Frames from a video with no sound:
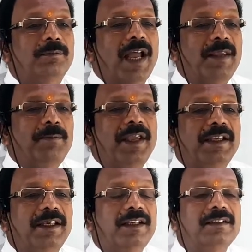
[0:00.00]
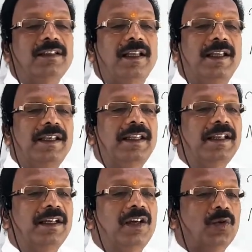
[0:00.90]
By making
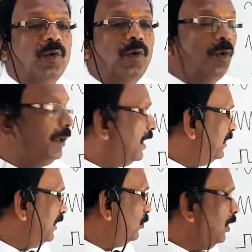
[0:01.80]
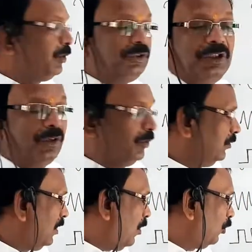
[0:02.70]
any control voltage equal to 0
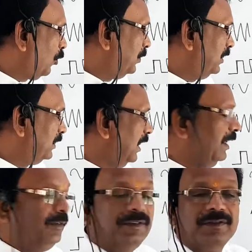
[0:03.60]
out of these three,